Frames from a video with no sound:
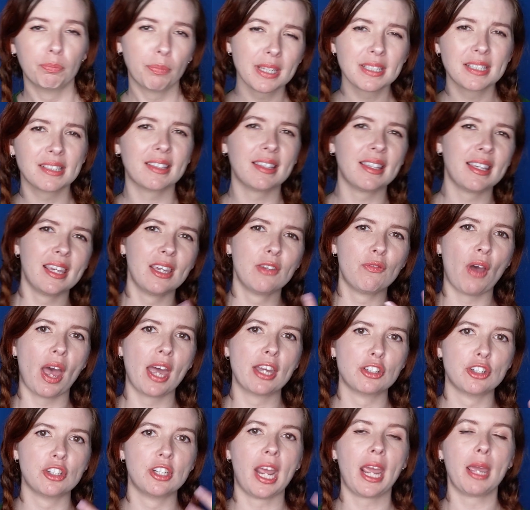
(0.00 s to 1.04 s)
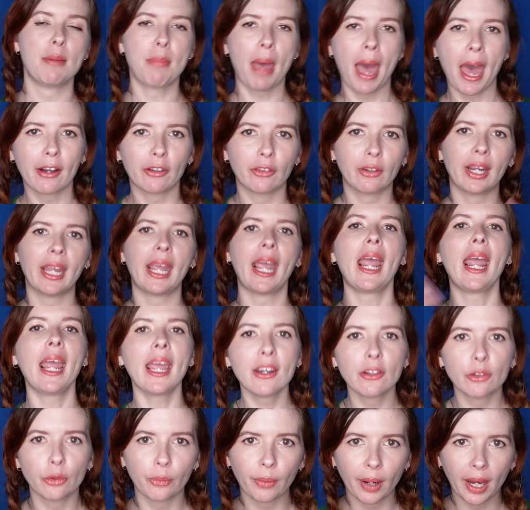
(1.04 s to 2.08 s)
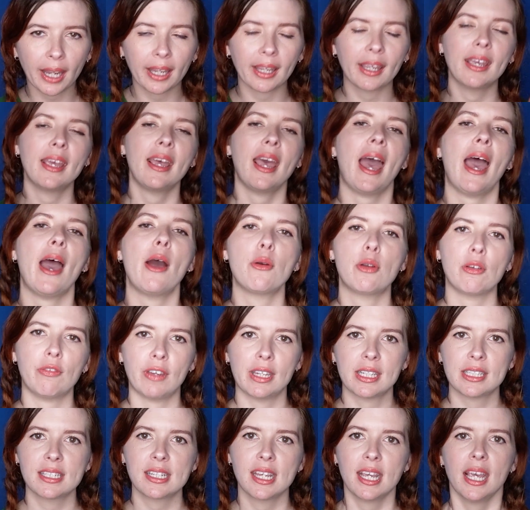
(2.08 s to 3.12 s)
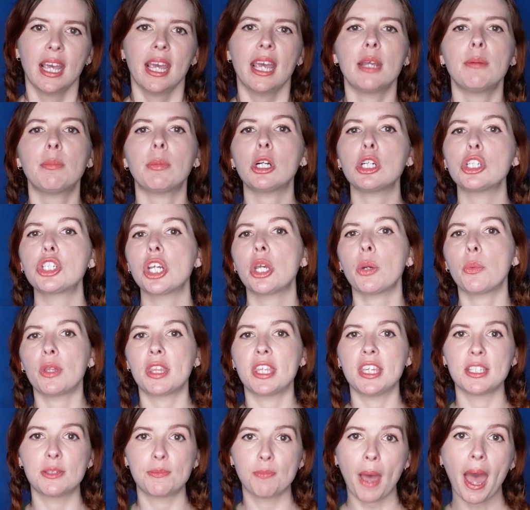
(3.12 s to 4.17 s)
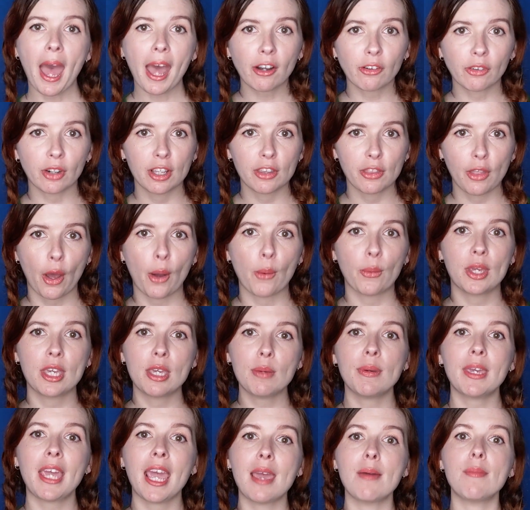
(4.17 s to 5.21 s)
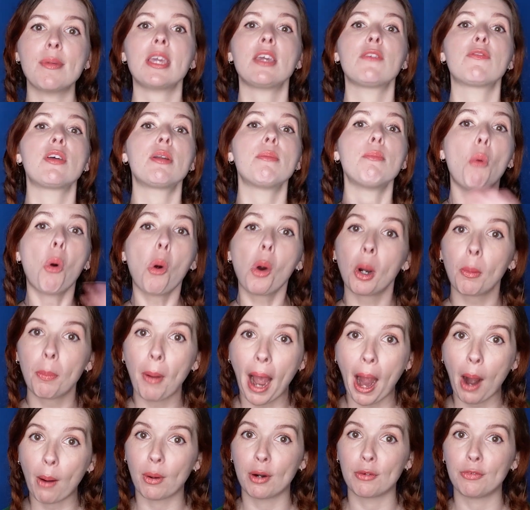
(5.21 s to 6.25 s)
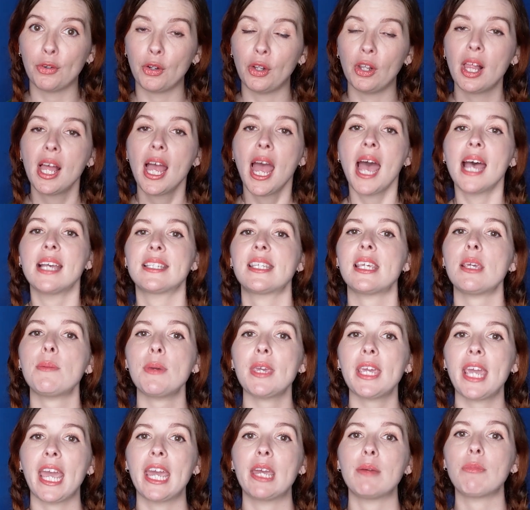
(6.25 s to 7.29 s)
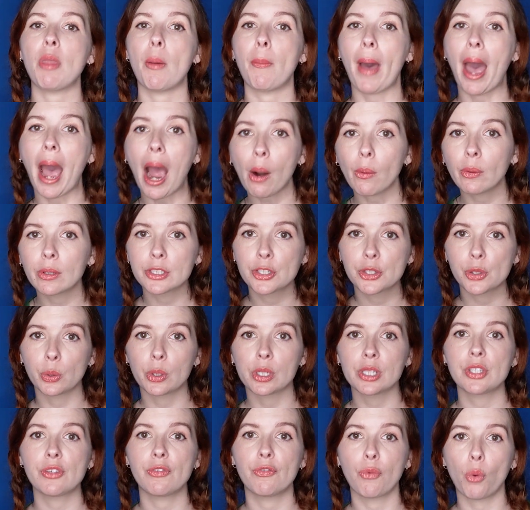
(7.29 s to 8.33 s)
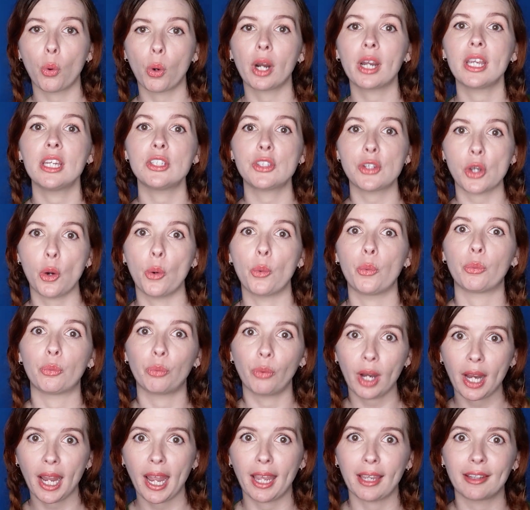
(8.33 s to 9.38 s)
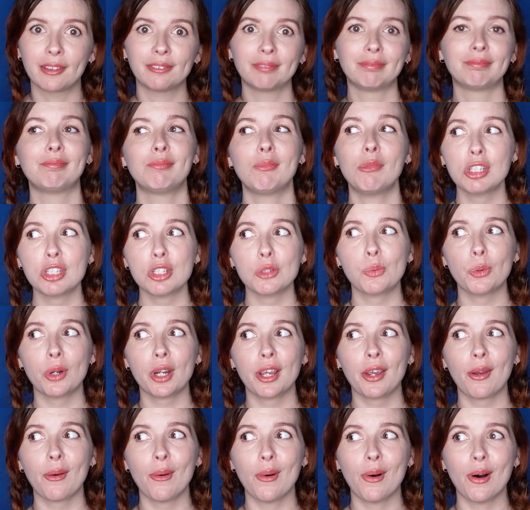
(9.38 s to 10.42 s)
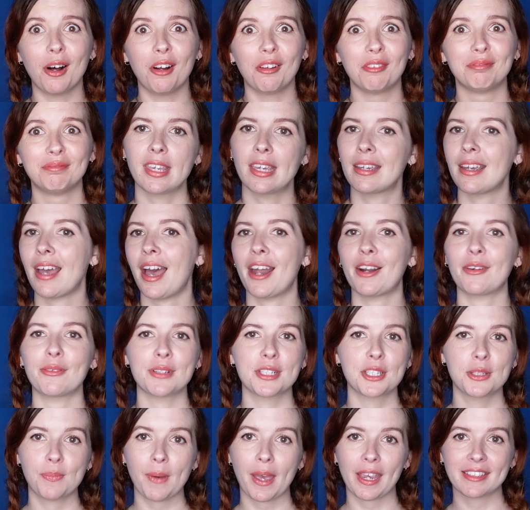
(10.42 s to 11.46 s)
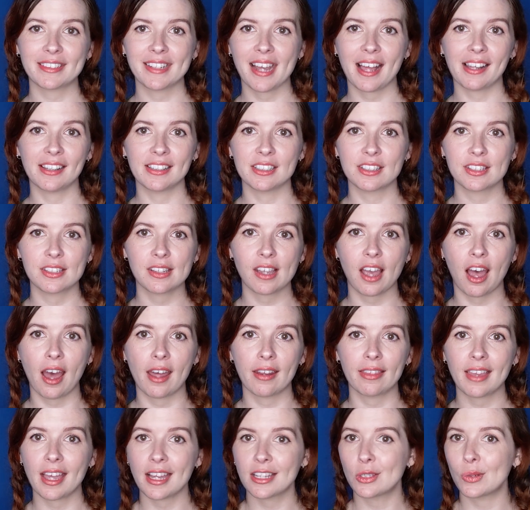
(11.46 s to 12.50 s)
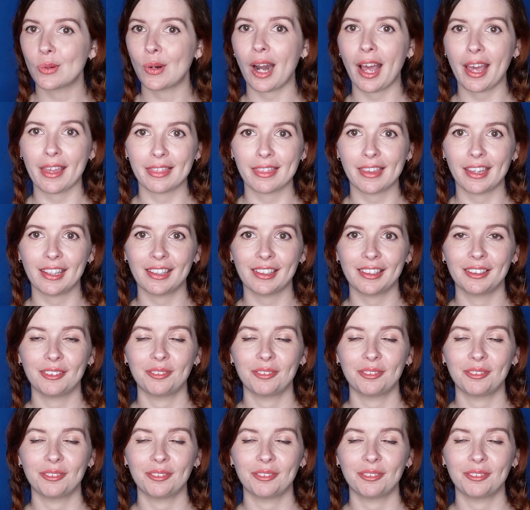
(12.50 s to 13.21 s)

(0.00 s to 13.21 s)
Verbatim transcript: Basically, he fashioned a battery and a ring out of it. In merging with his battery, though, he became even more powerful as he became the power source for his own ring which is pretty cool. You gotta respect Alan Scott. That's what I think.